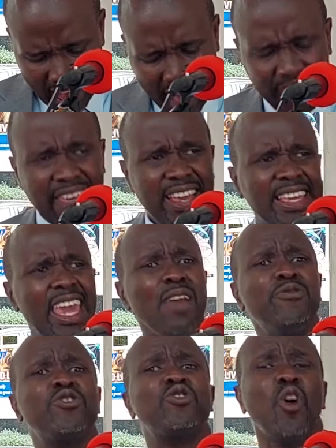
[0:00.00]
And they
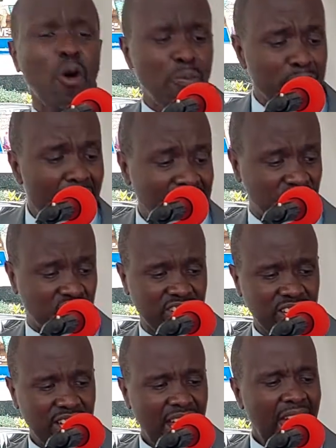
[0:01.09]
gave so much
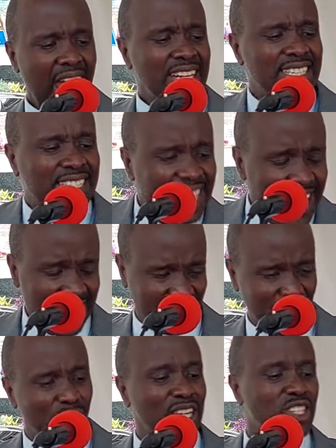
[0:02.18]
until
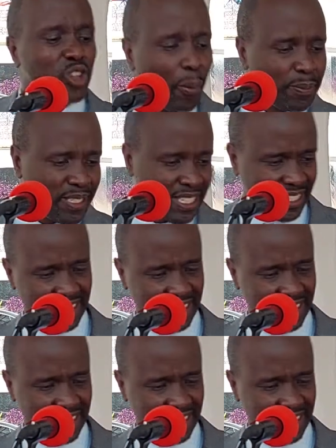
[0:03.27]
they were stopped.